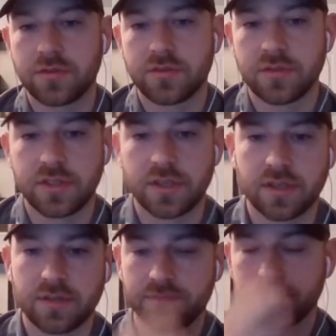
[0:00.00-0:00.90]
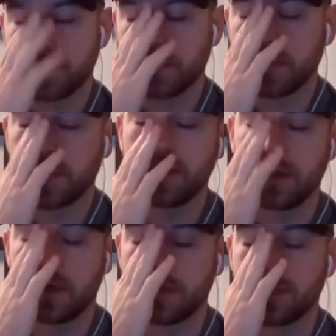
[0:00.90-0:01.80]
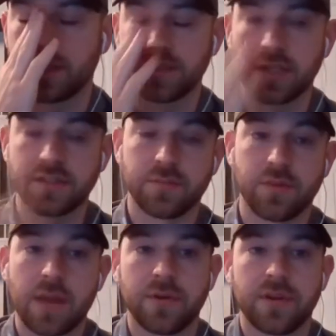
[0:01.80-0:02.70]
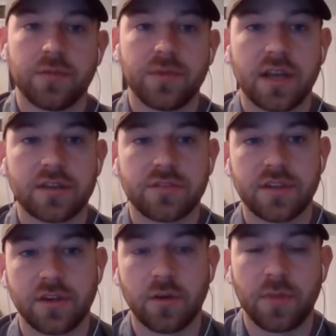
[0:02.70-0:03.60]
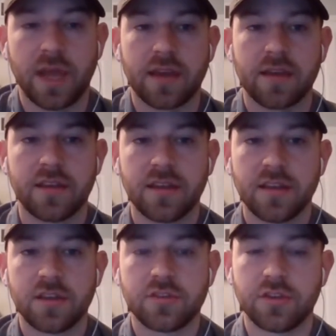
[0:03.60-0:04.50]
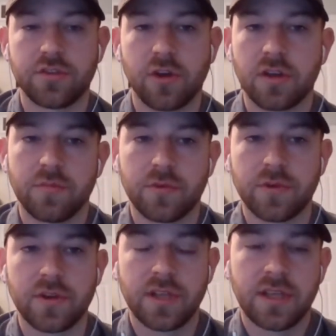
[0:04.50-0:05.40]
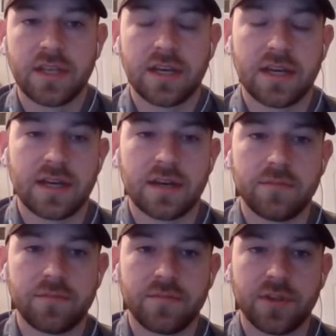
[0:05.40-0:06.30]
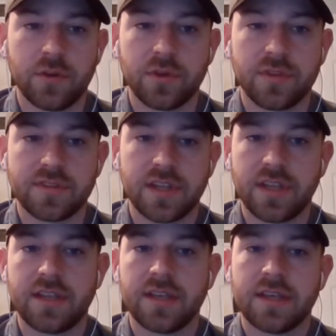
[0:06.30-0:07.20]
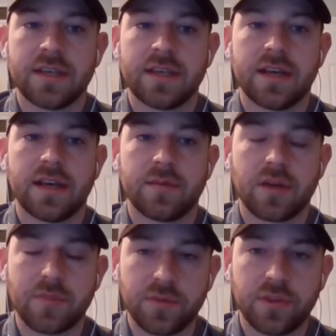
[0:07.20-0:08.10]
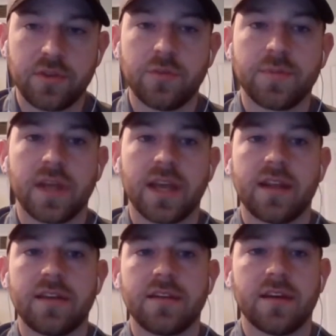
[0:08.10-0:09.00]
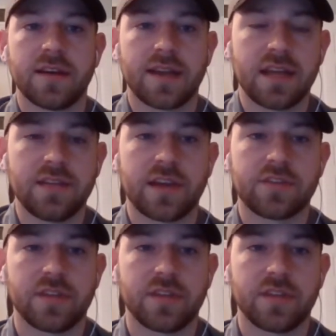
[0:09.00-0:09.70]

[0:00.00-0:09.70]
to the adjacent property, and we actually had to go back to the drawing board, you know, with the city, come up with a new plan, kind of actually